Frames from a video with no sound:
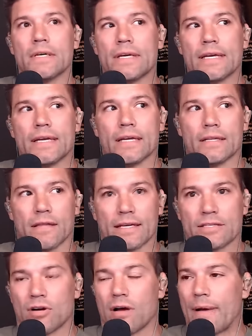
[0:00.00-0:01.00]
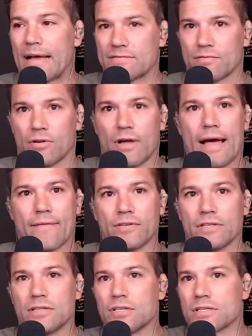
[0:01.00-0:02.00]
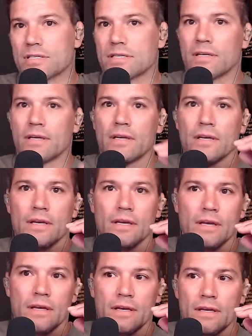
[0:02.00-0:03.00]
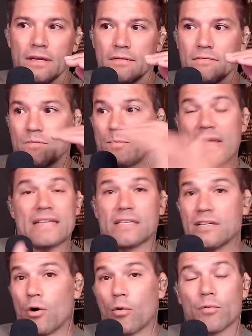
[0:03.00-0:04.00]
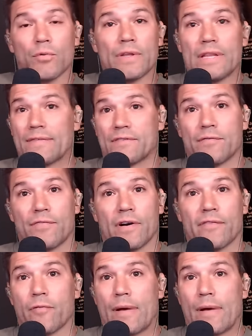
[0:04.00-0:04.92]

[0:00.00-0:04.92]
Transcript: and like Tom Aspinall having just basically no one really left in front of him